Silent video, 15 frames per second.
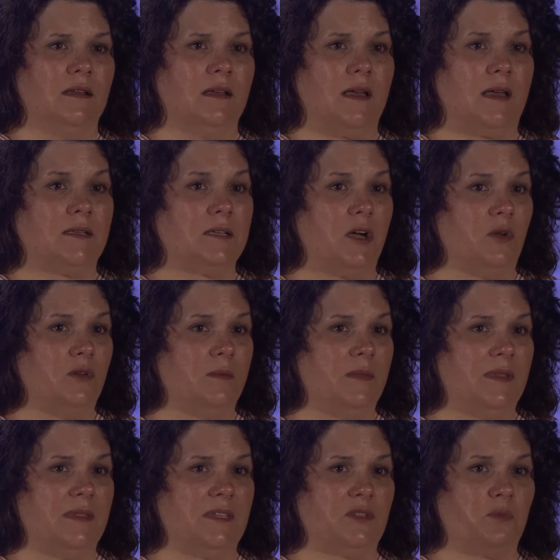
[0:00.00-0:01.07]
I told Him
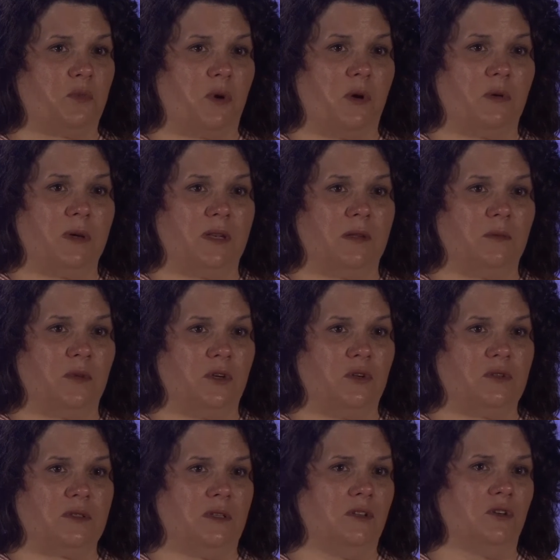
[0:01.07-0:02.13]
that this broken,
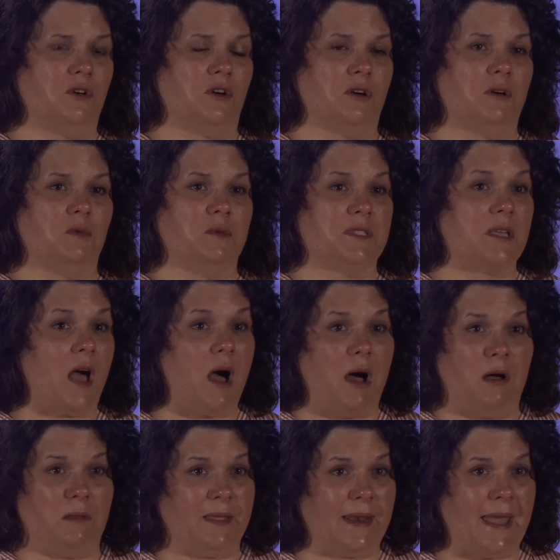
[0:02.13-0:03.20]
abused little girl was
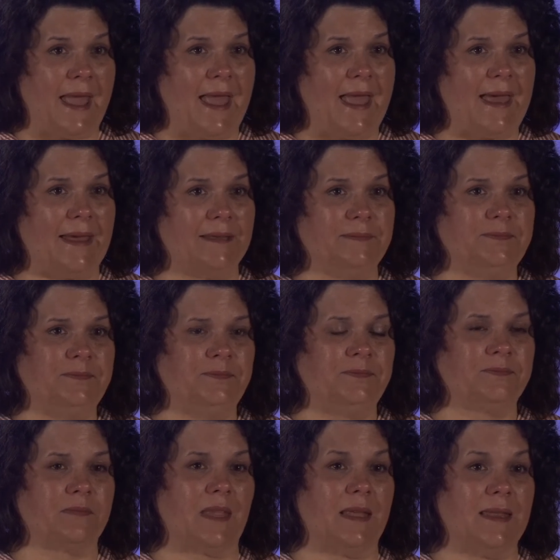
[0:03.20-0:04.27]
all that I had,
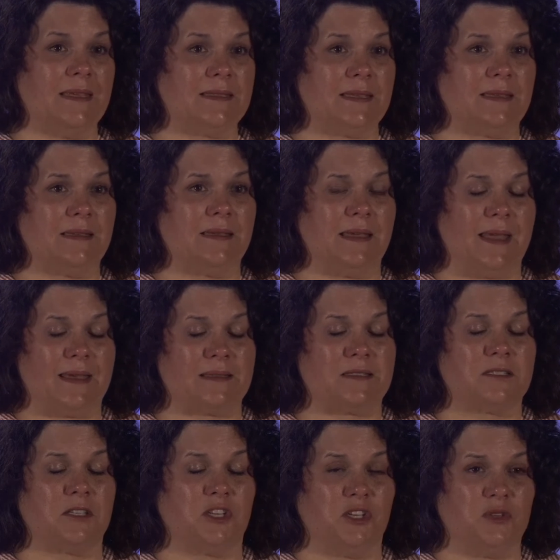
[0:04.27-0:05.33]
and He said,
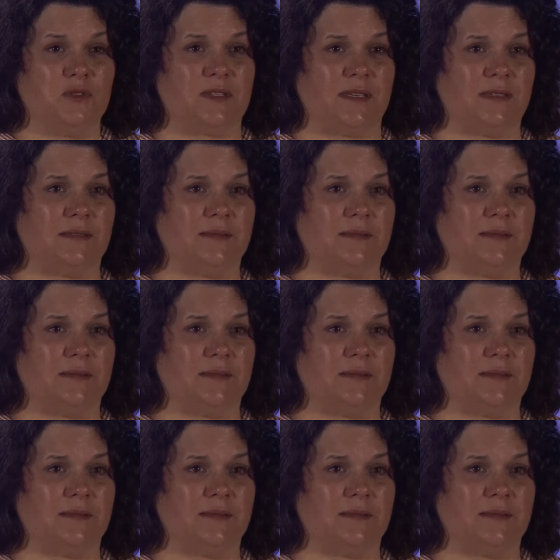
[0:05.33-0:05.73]
"Yes, use it."